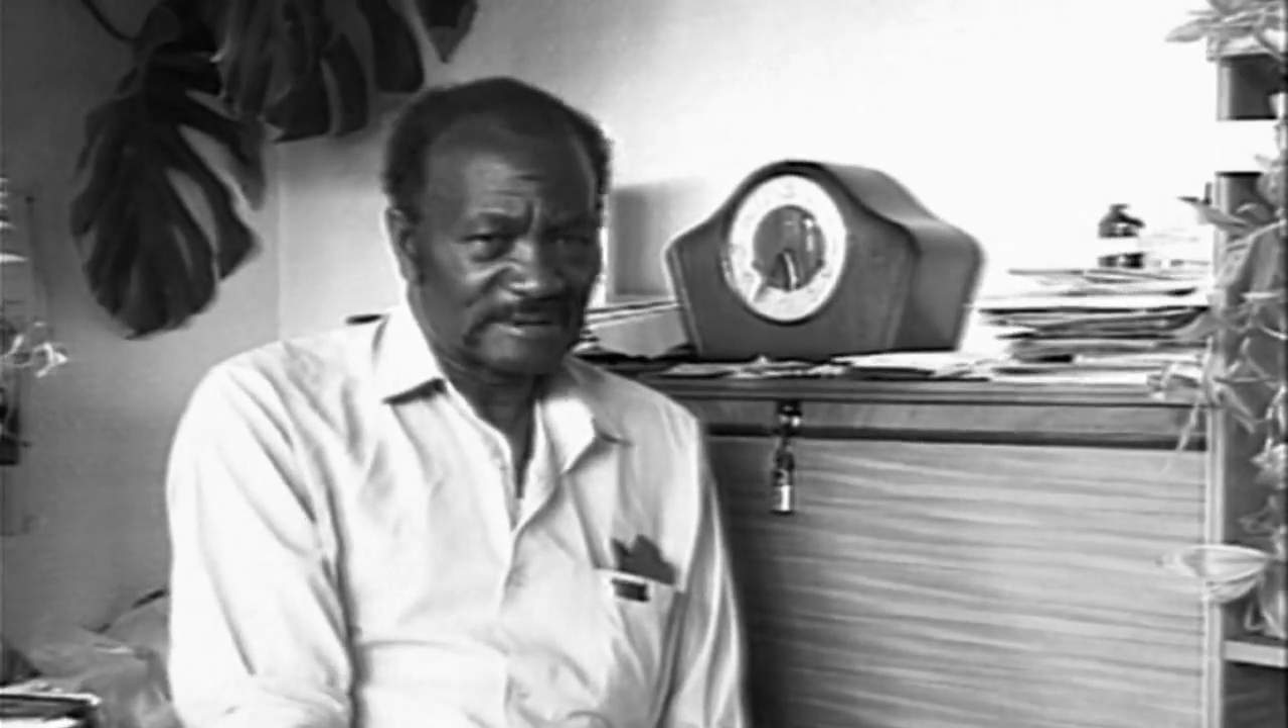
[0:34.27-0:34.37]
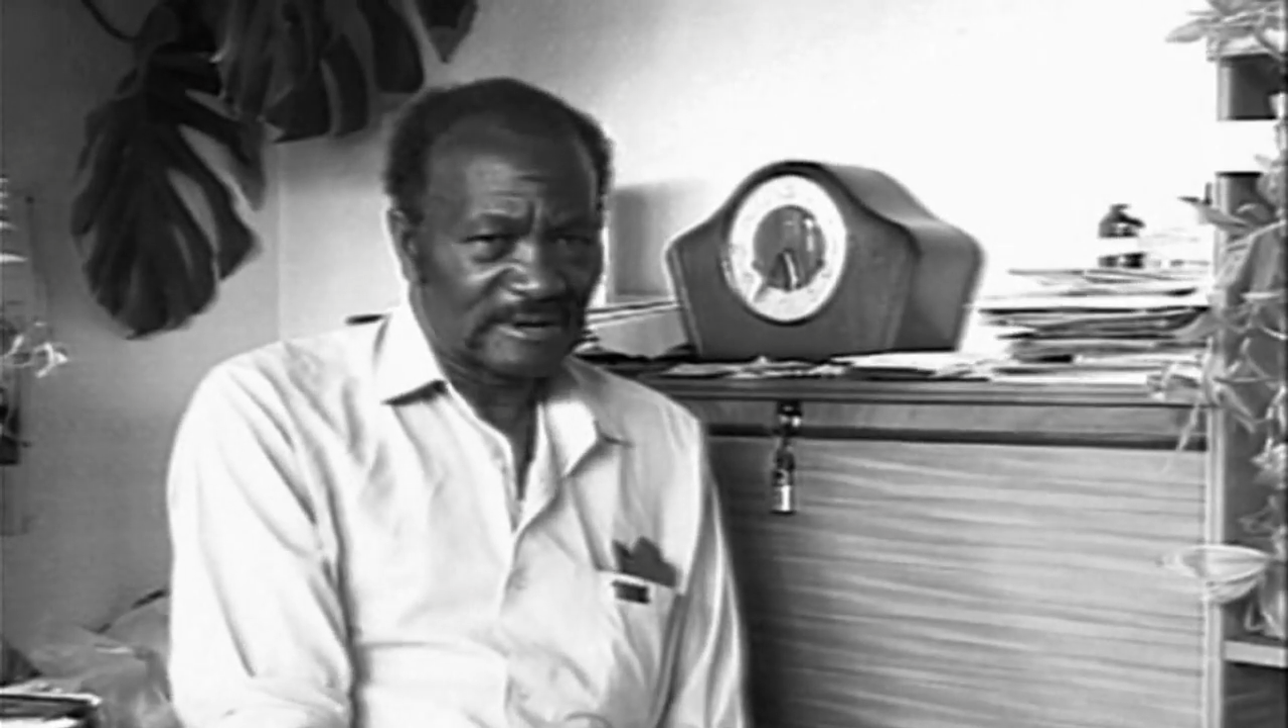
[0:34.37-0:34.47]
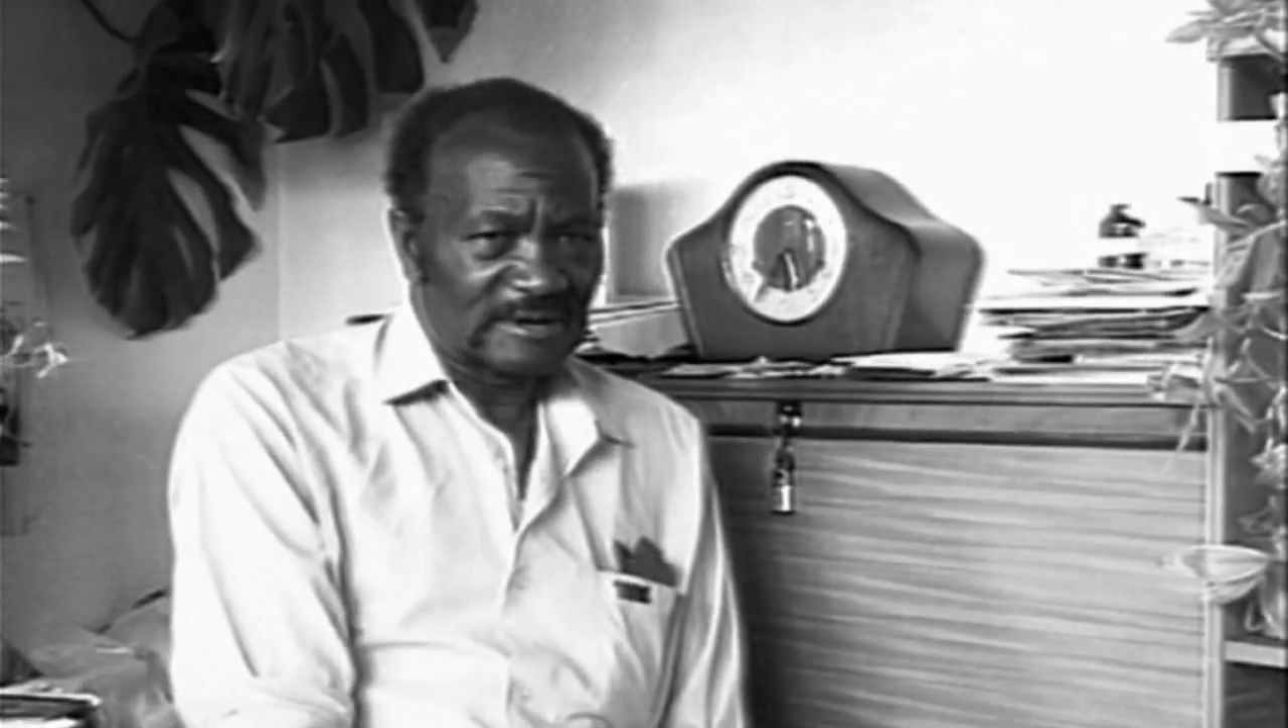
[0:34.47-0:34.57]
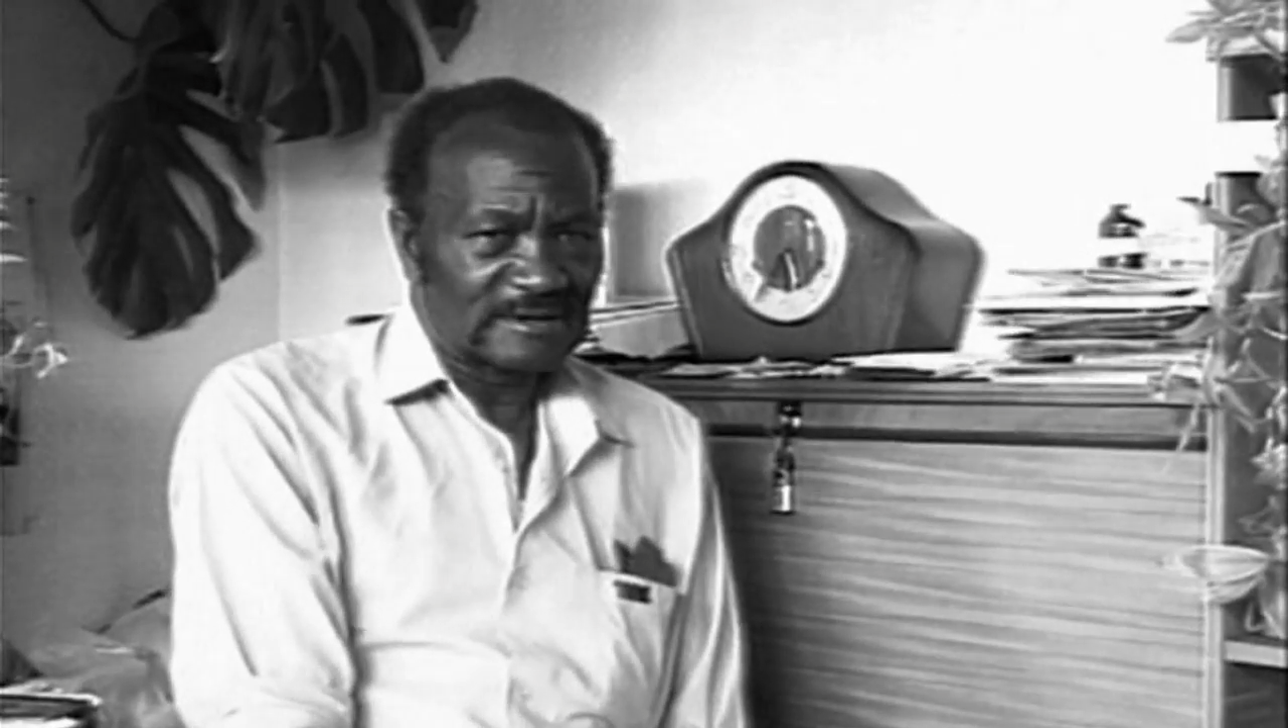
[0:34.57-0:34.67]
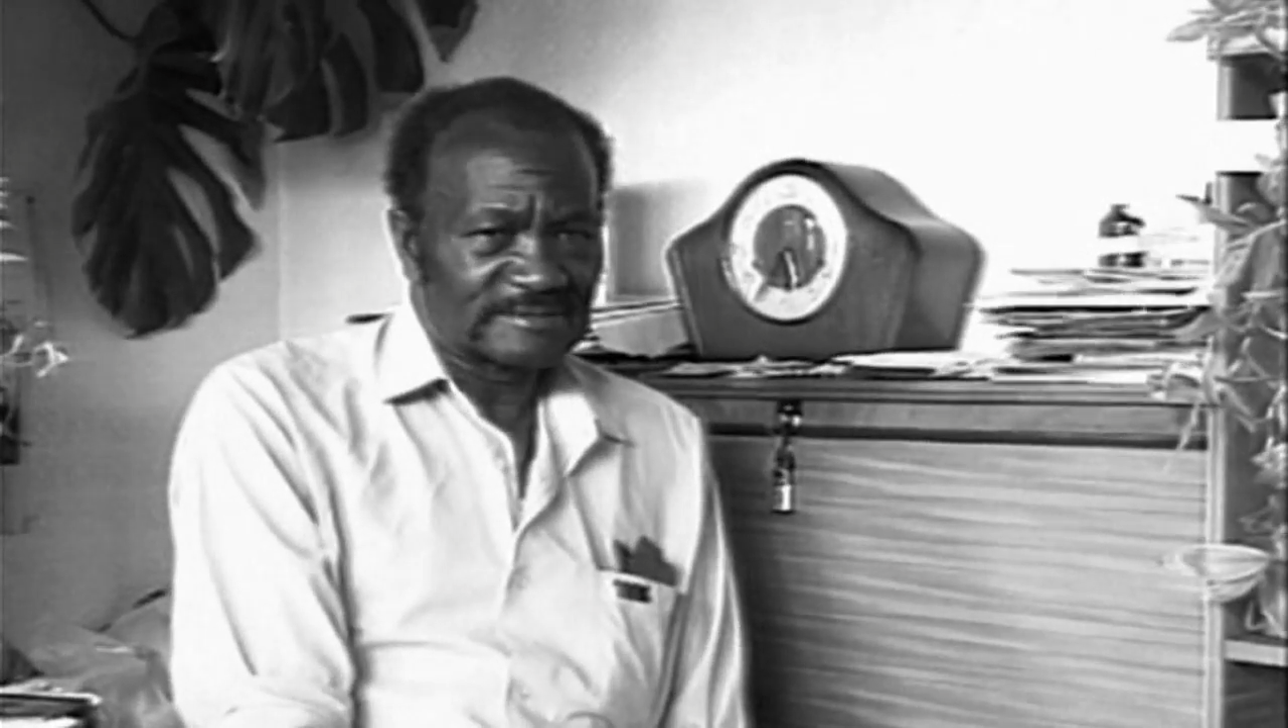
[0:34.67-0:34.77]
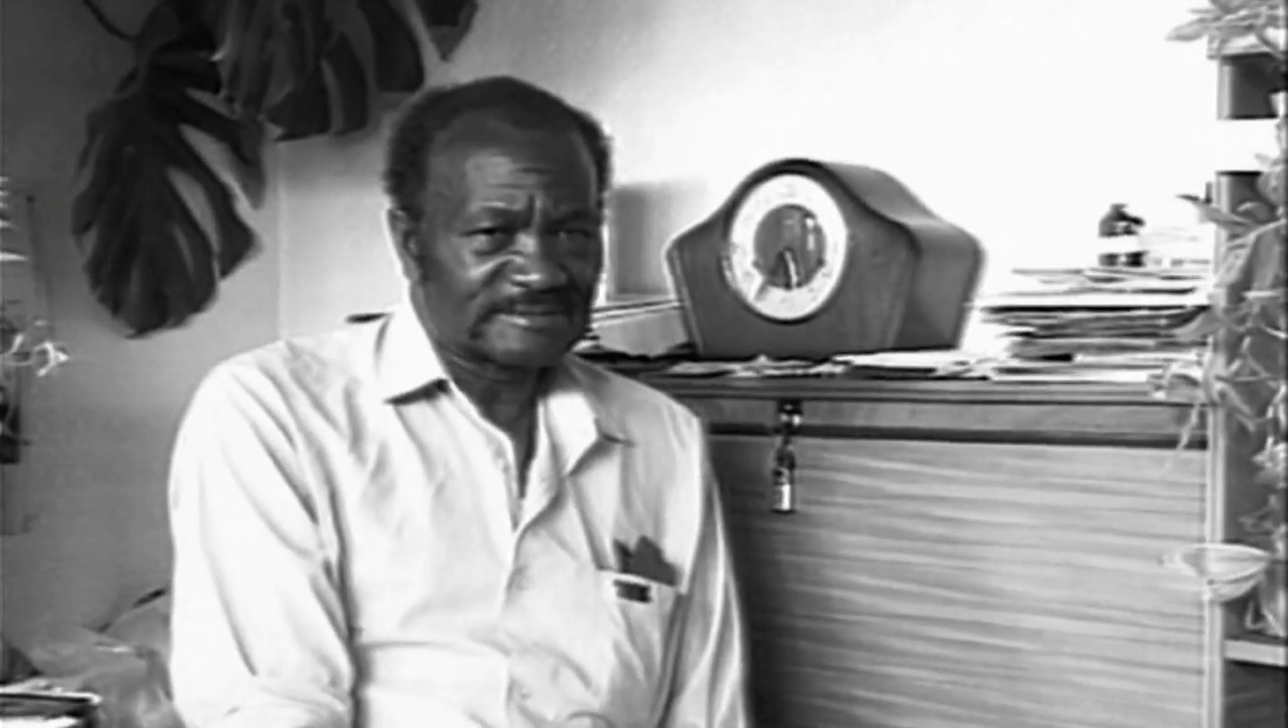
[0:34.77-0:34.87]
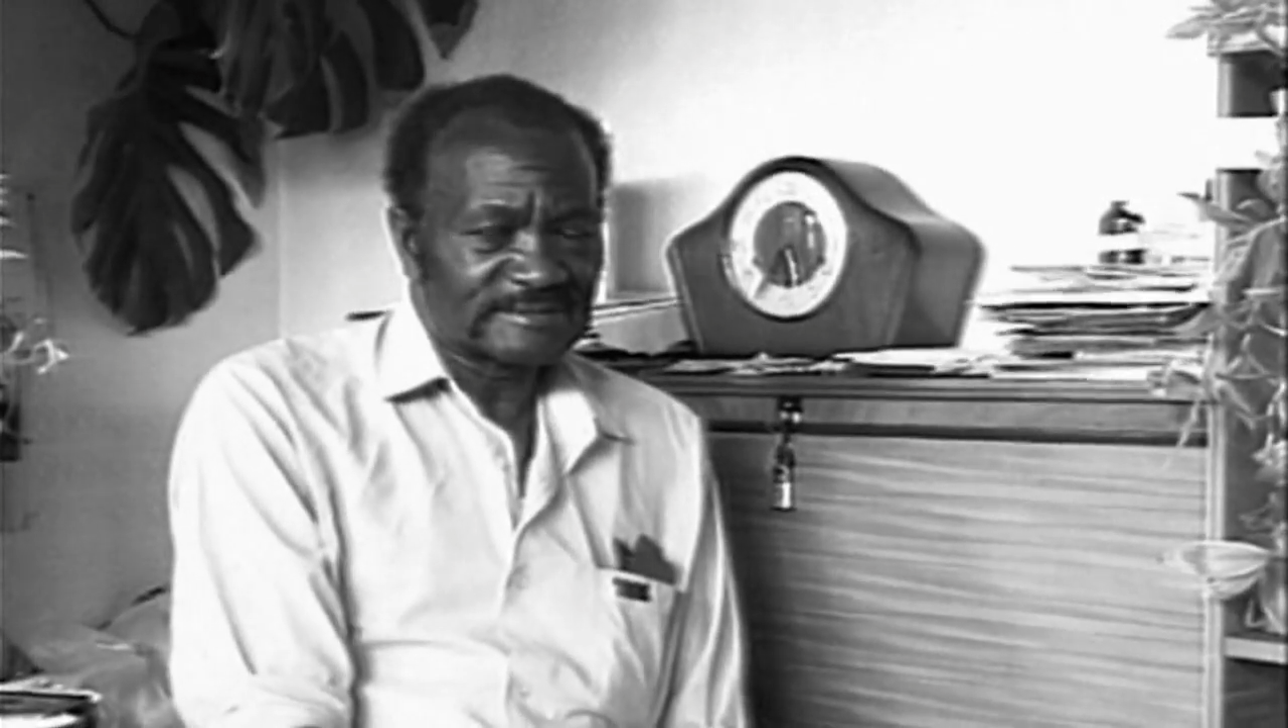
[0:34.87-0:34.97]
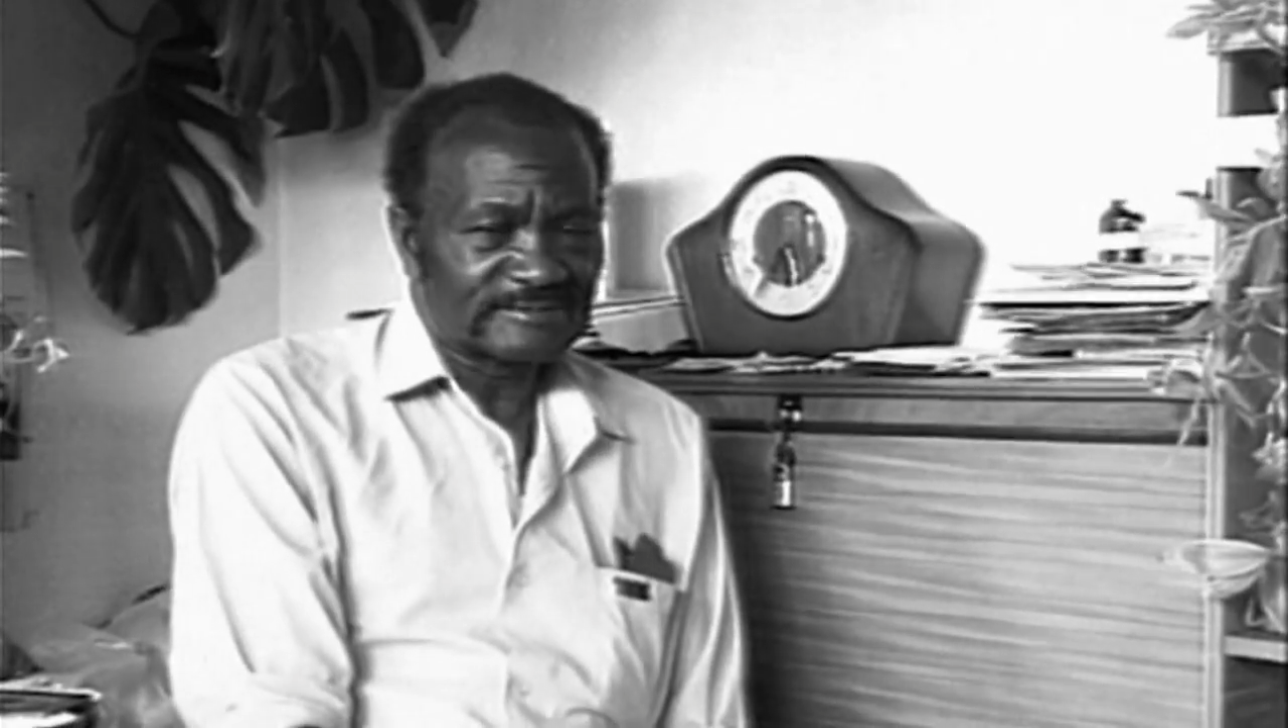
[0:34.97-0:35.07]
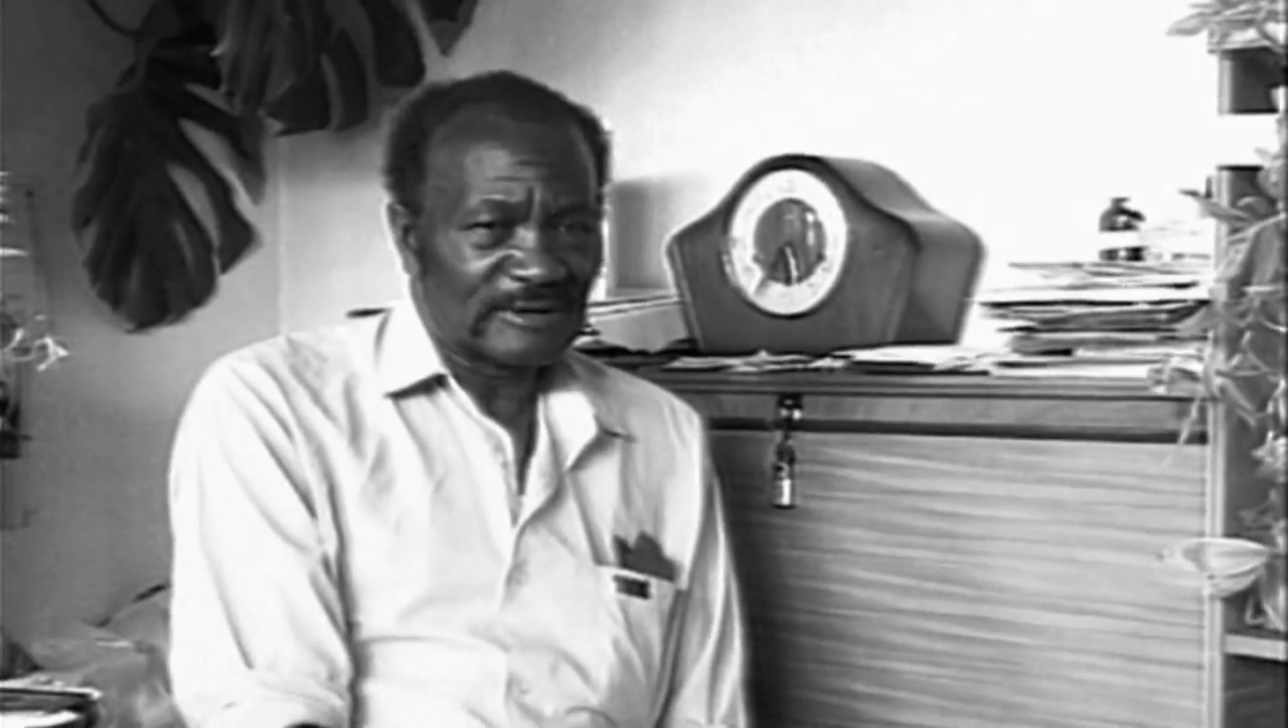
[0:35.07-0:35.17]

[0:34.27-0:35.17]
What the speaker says: islands